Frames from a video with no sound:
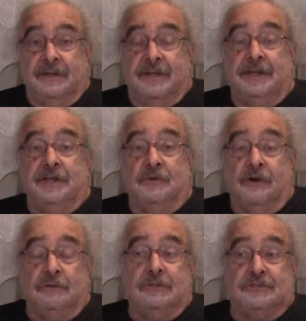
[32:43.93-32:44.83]
the
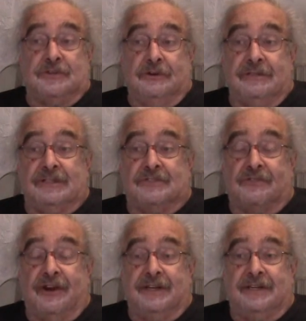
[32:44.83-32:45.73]
auto insurance is
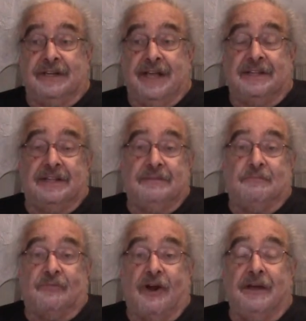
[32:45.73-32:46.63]
trying to get the
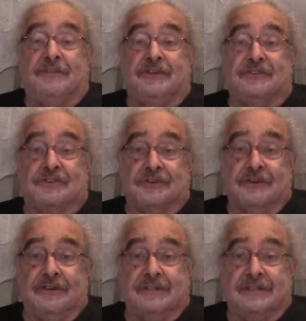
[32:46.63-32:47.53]
private
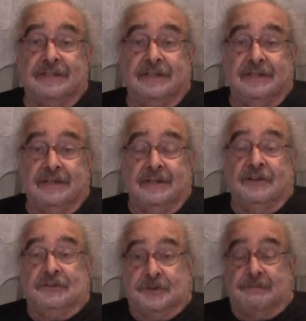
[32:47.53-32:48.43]
insurance
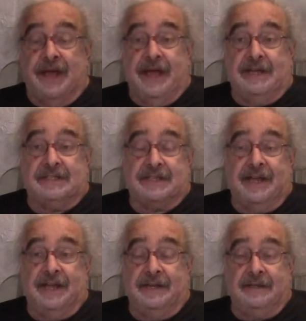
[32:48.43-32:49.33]
to pay
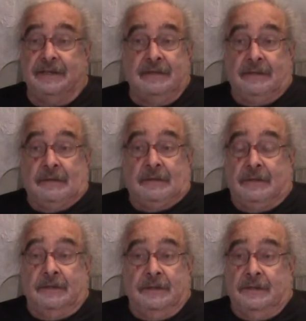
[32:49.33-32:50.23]
saying
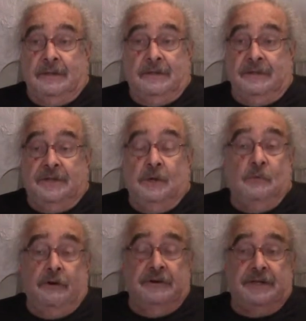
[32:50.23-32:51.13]
there
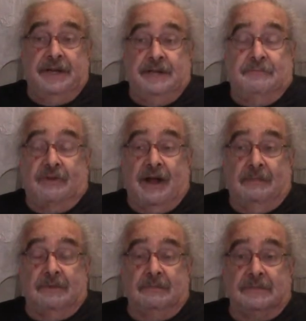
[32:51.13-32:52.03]
weren't any
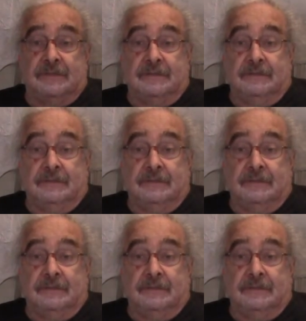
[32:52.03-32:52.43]
problems.